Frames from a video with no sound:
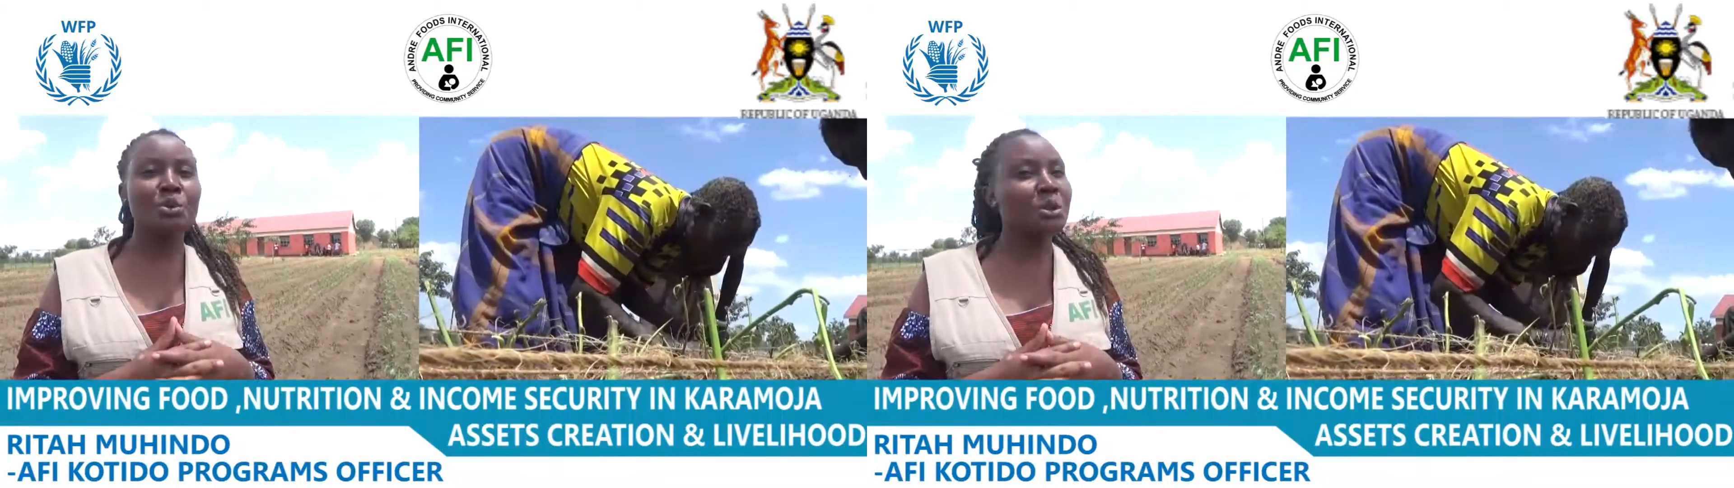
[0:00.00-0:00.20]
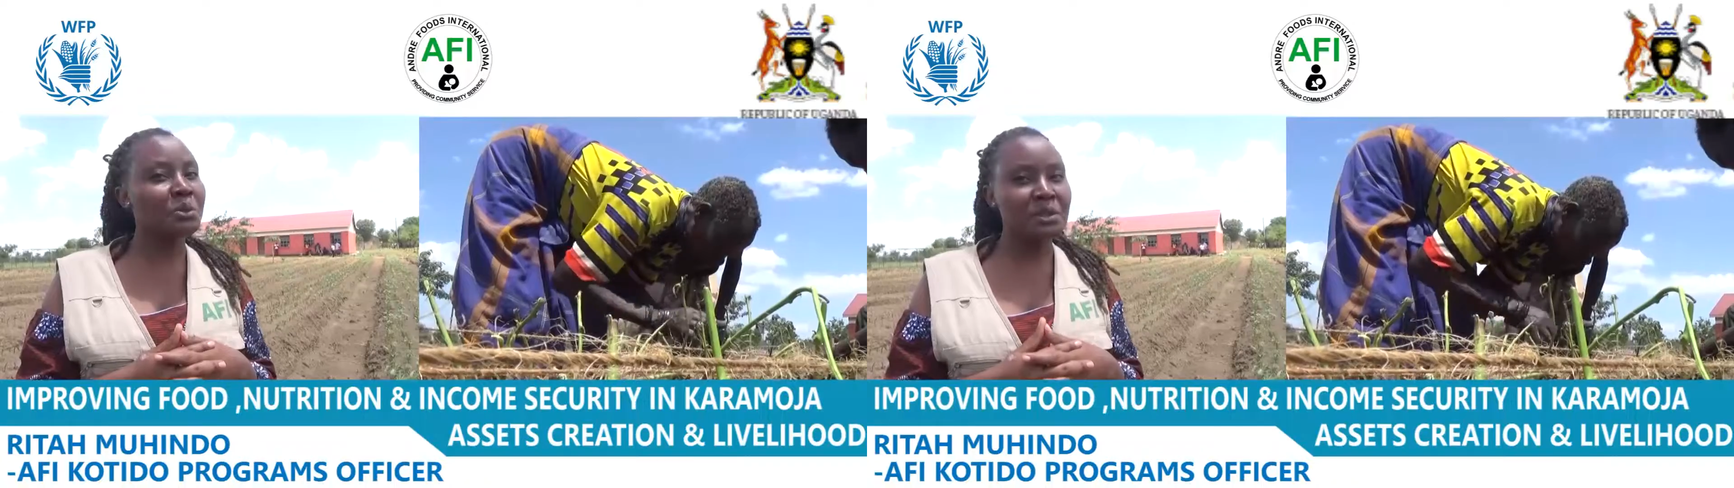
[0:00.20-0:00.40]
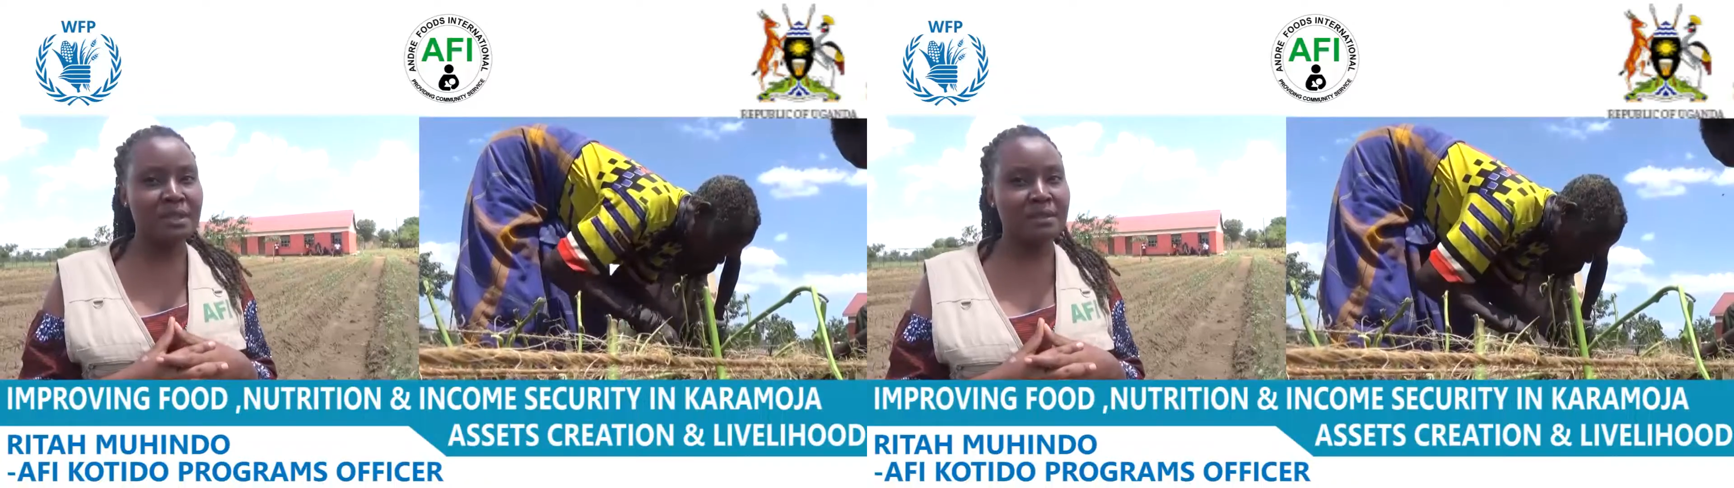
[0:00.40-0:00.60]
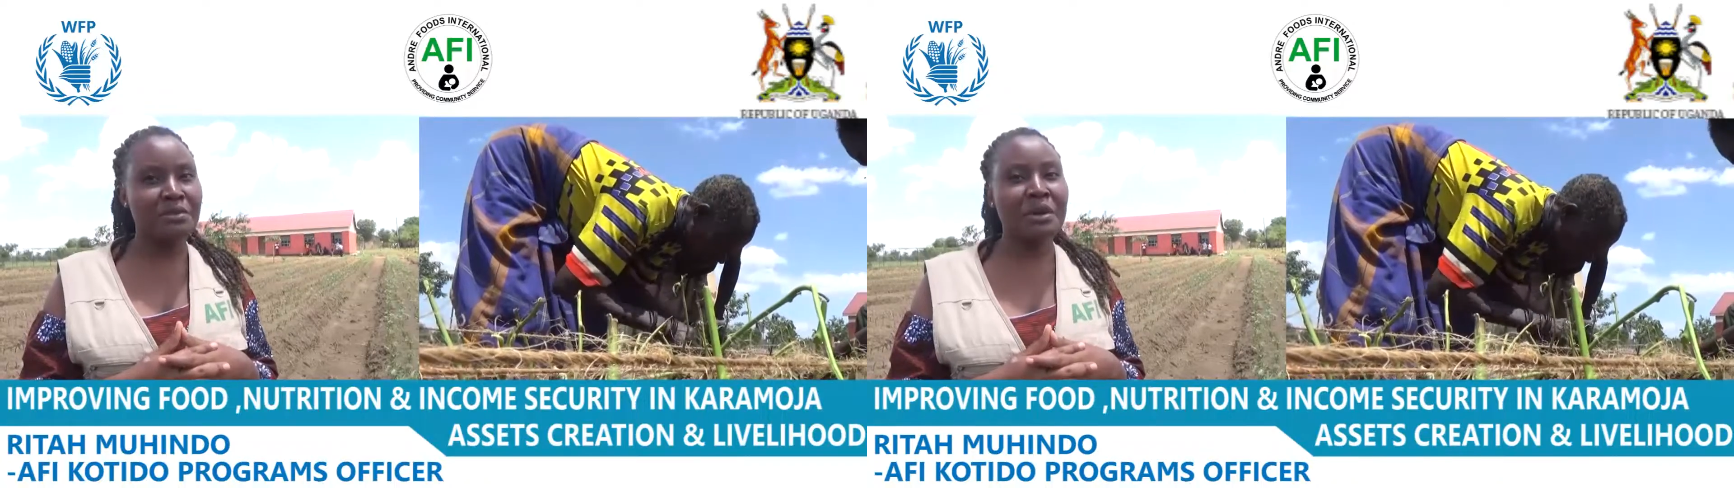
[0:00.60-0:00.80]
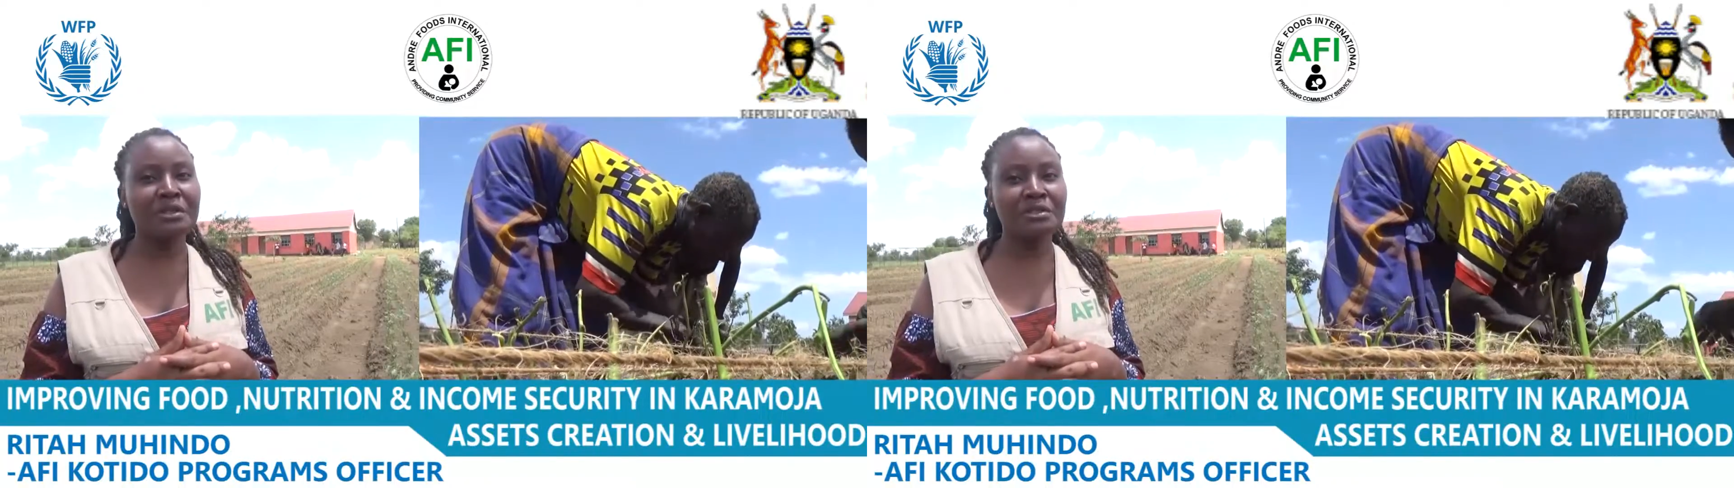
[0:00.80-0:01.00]
will not
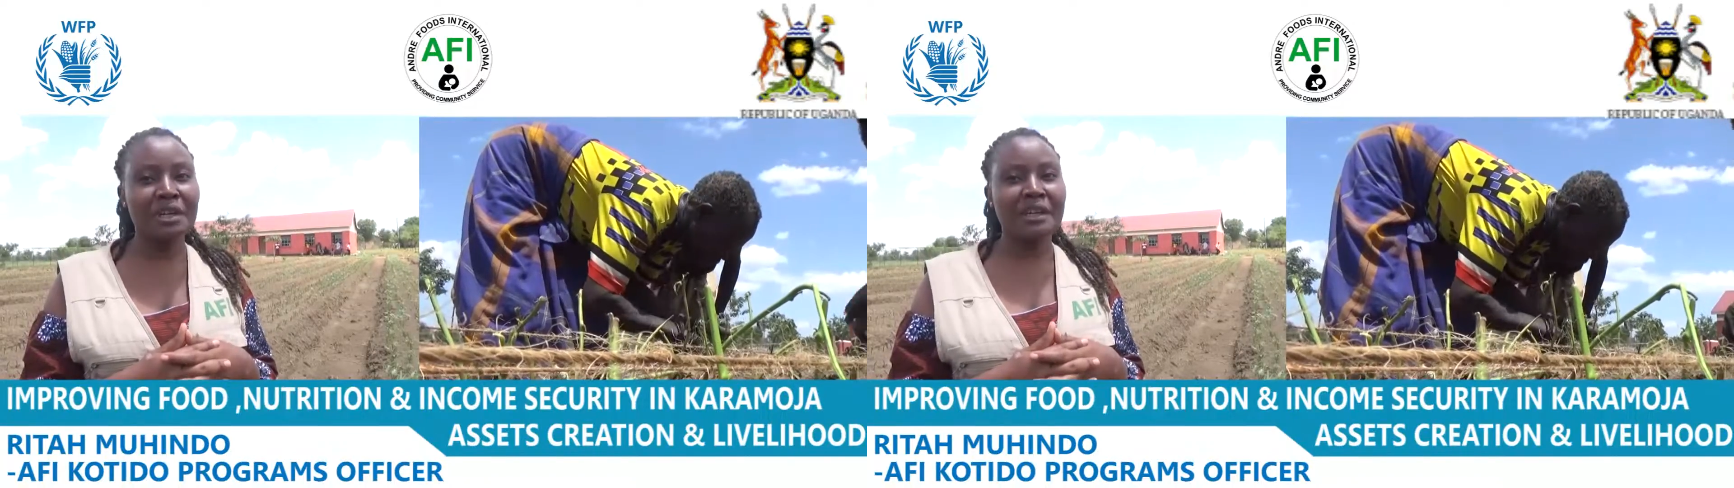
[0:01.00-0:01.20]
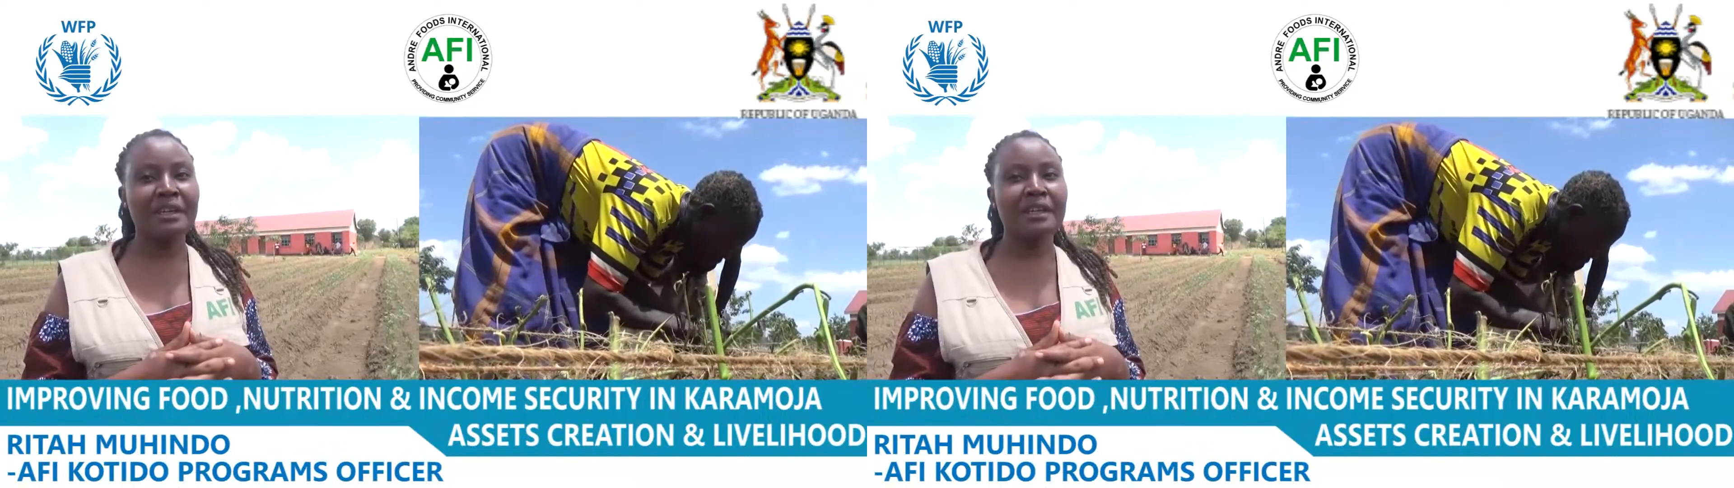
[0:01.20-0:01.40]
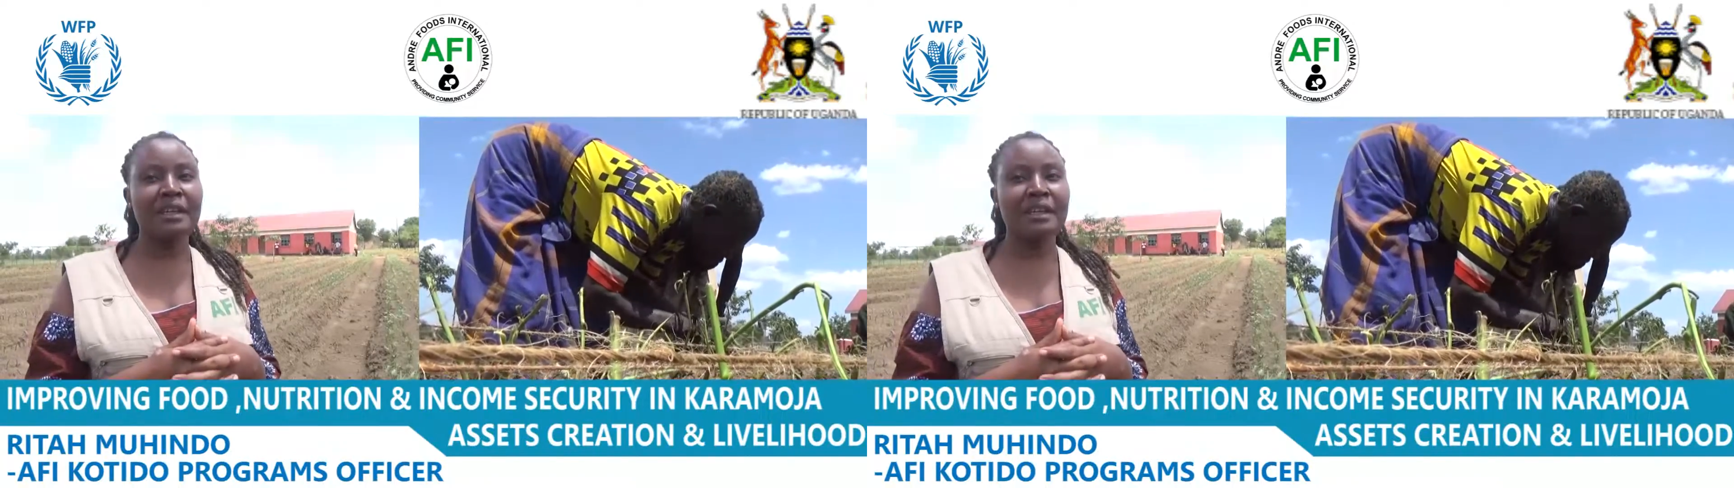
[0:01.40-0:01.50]
run dry.